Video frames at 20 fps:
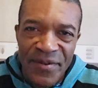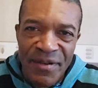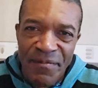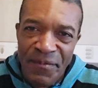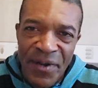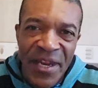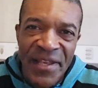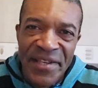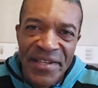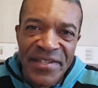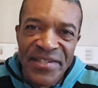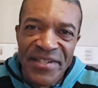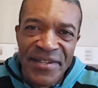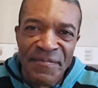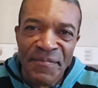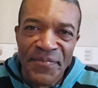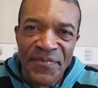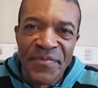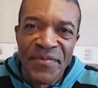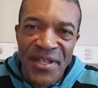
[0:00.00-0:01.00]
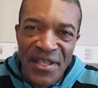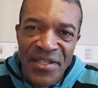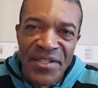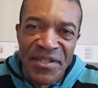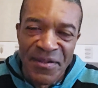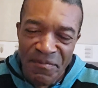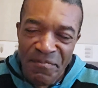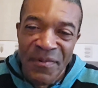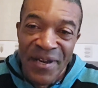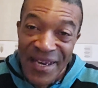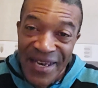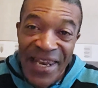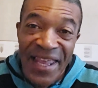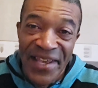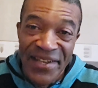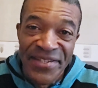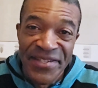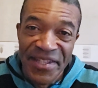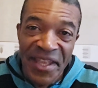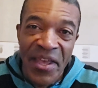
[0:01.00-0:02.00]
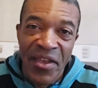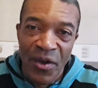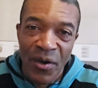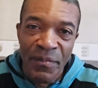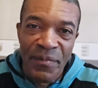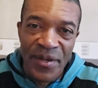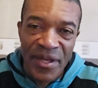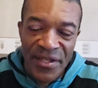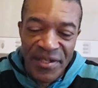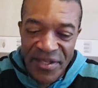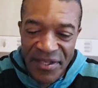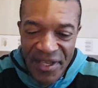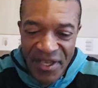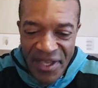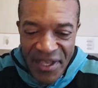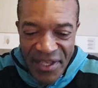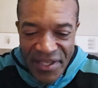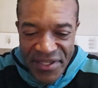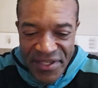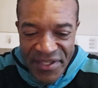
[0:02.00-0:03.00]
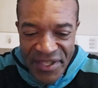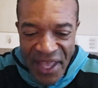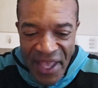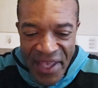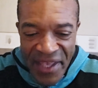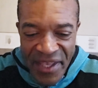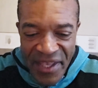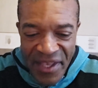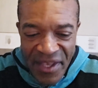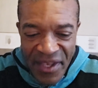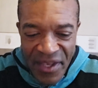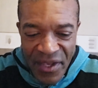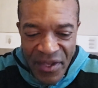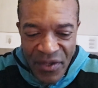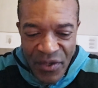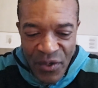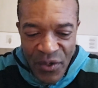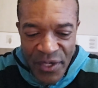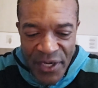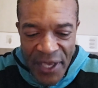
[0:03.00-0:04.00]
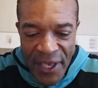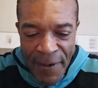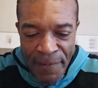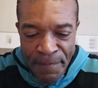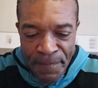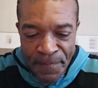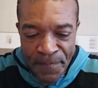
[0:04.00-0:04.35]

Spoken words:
Please let us stay up and stay, Cunha.